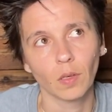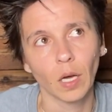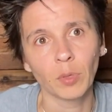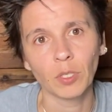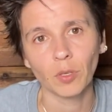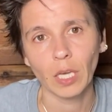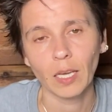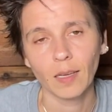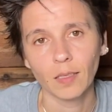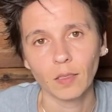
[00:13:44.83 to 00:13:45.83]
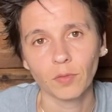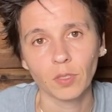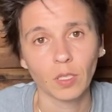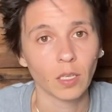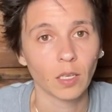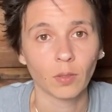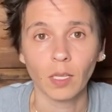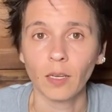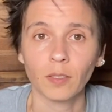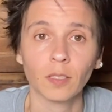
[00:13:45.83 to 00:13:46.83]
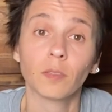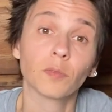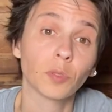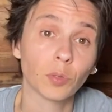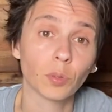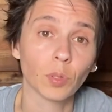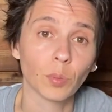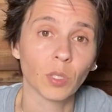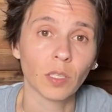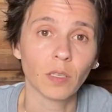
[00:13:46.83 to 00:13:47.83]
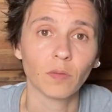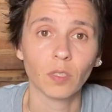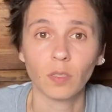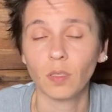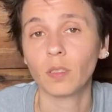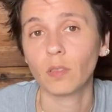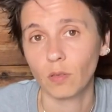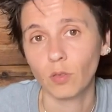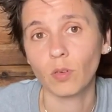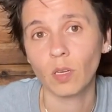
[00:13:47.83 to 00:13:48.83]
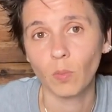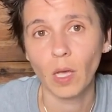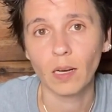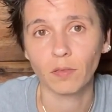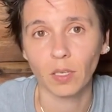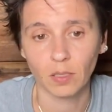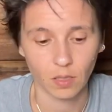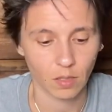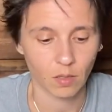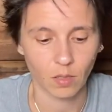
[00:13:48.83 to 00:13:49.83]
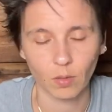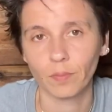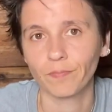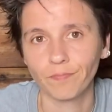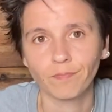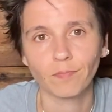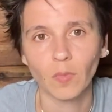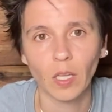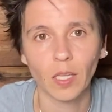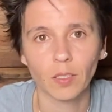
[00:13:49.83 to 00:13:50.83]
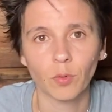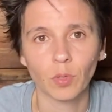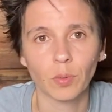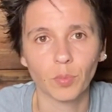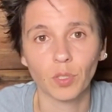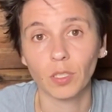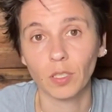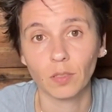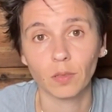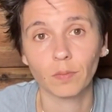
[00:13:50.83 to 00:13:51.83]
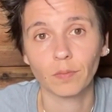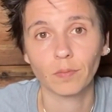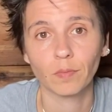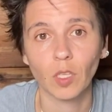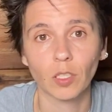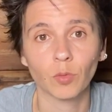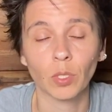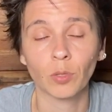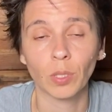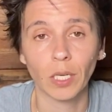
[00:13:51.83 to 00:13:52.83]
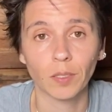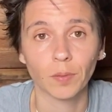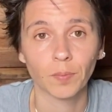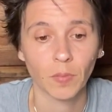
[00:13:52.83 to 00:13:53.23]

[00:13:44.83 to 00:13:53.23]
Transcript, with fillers: I mean, you can if you say it out loud and if you truly believe it, then you're going to manifest it. So that's how we predict because we create.